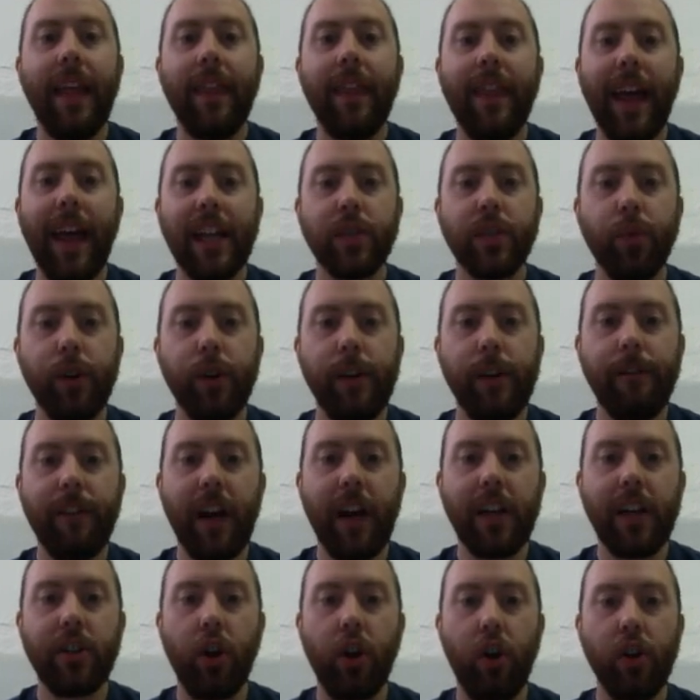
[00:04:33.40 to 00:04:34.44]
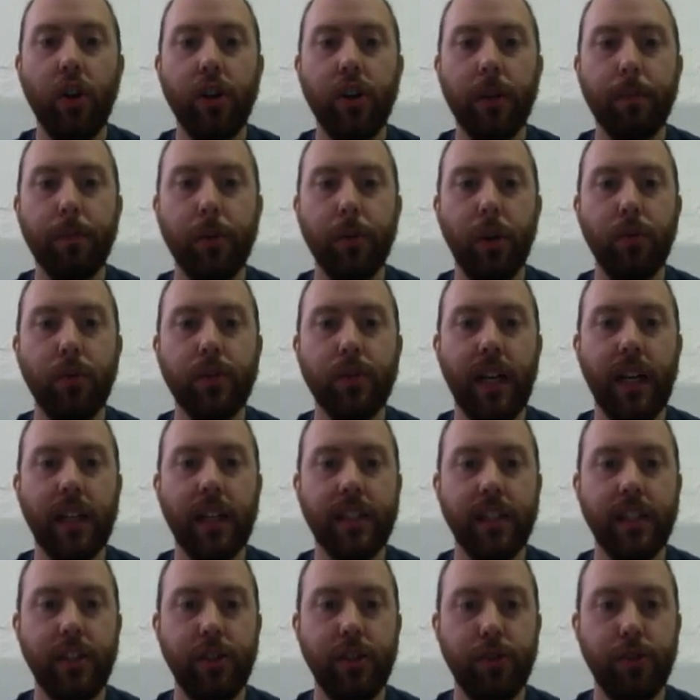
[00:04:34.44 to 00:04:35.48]
that's where you find all your
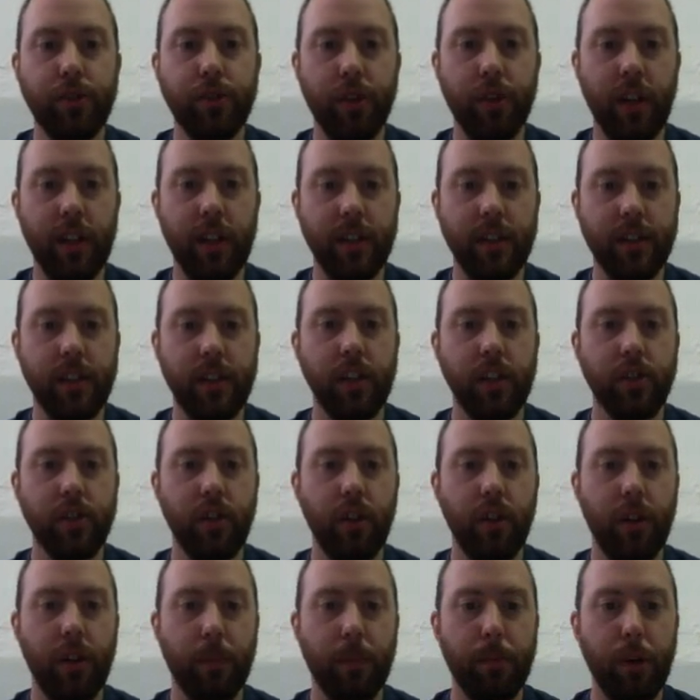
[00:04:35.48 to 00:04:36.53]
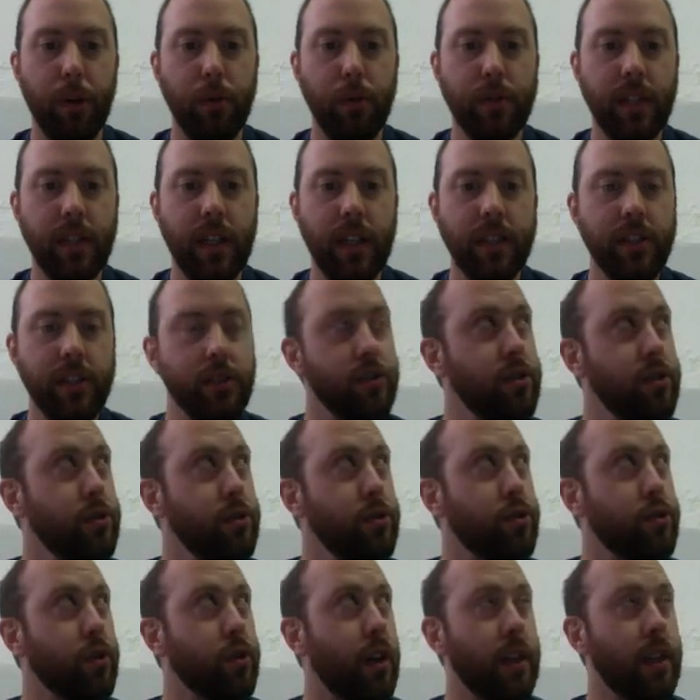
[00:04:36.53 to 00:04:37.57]
protons and neutrons. So all the protons and
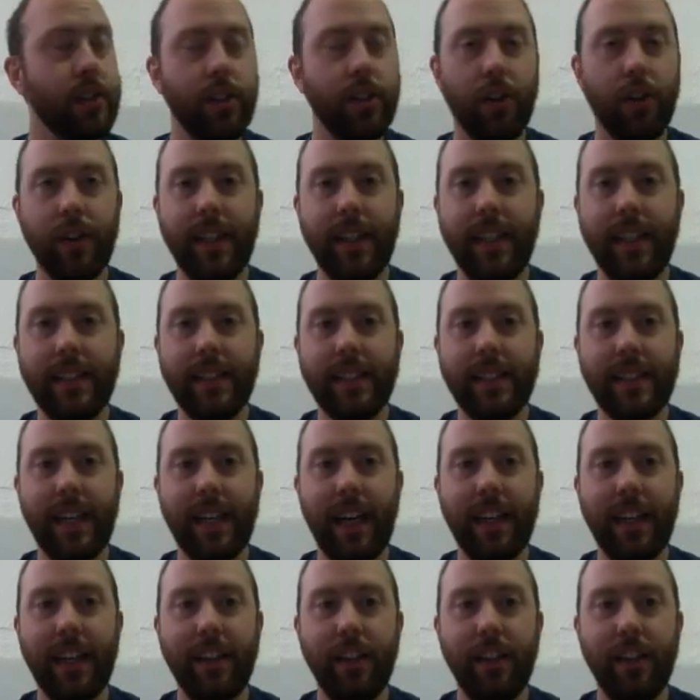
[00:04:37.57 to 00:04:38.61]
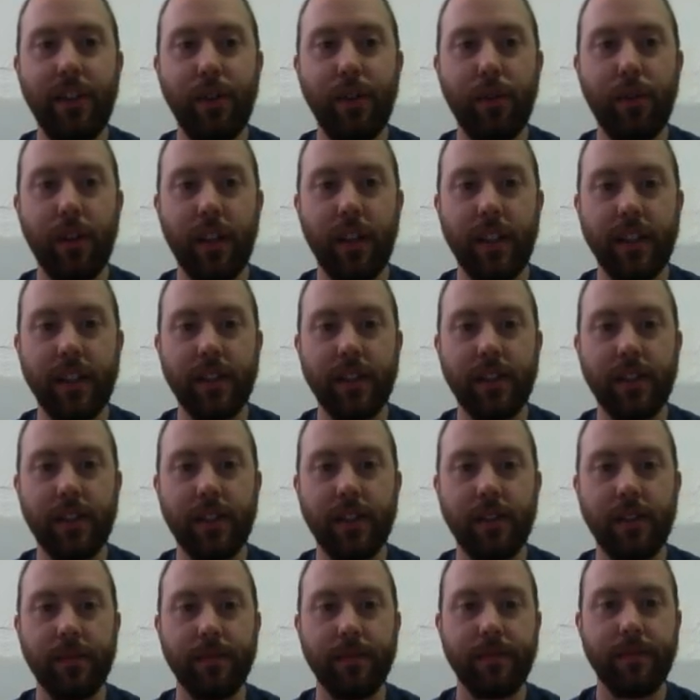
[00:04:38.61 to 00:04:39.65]
neutrons are inside the
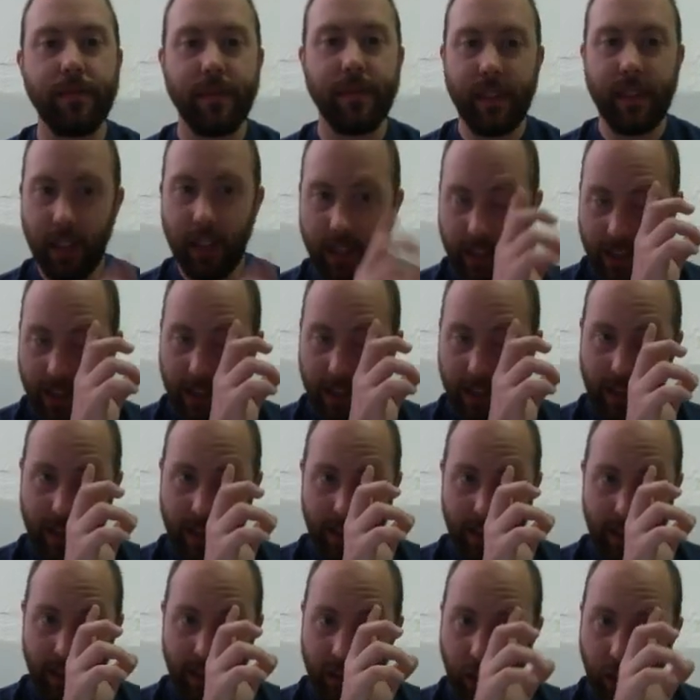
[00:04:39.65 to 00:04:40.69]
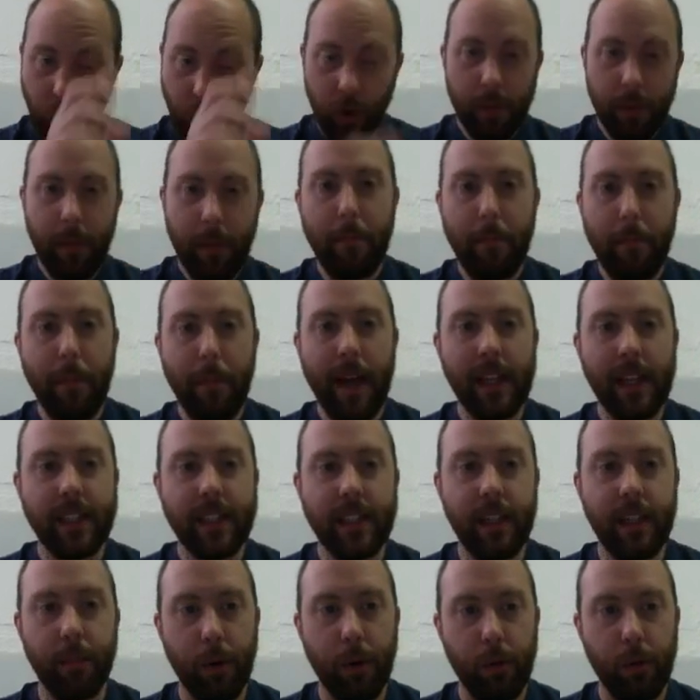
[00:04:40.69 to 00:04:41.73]
nucleus. Don't worry about mass
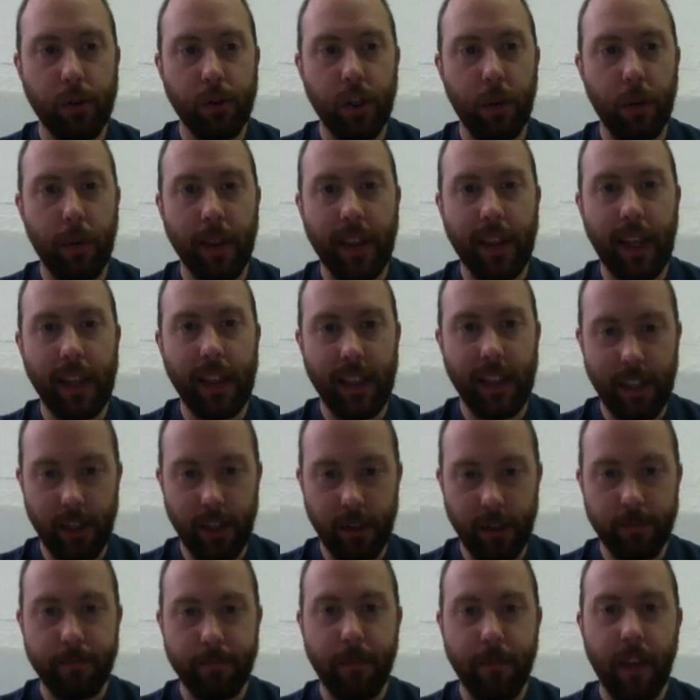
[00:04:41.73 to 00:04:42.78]
number, we'll talk about that later.